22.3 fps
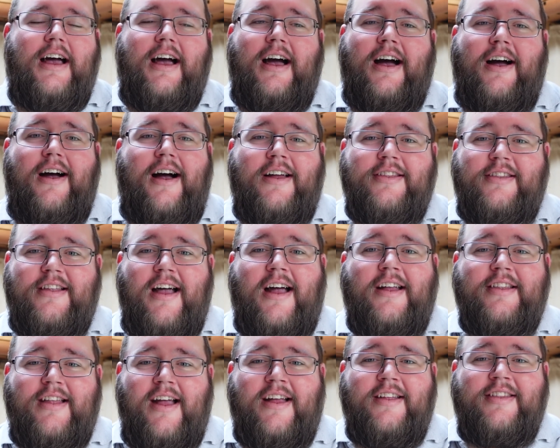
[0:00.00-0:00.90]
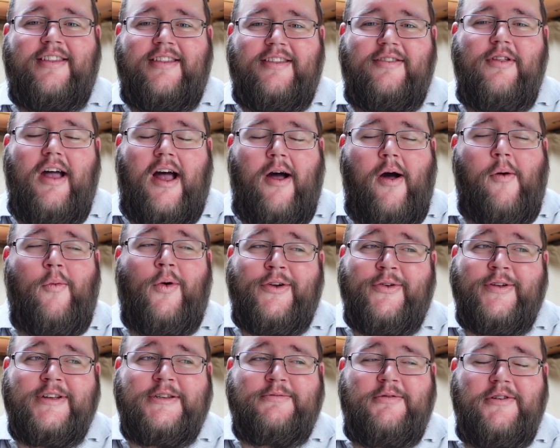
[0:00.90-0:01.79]
I want
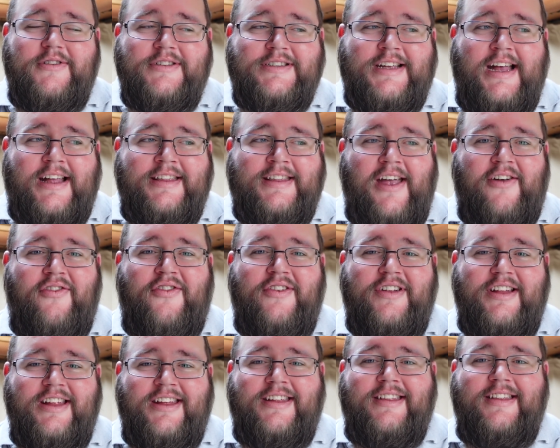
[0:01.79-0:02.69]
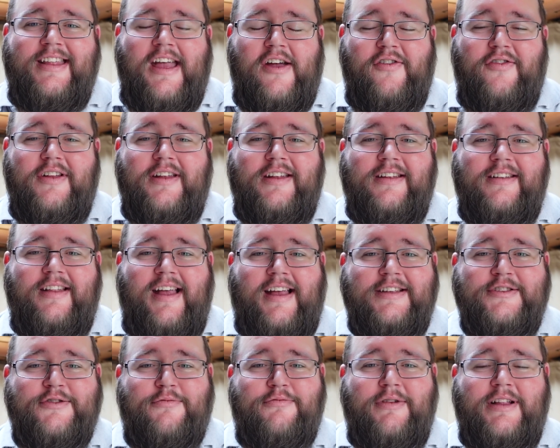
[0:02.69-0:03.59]
to experience that. Definitely. That
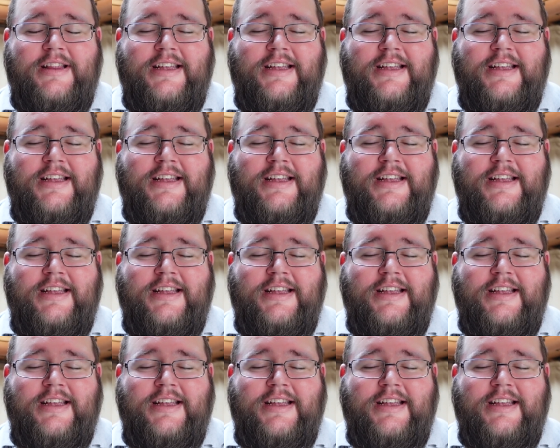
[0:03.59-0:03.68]
is on my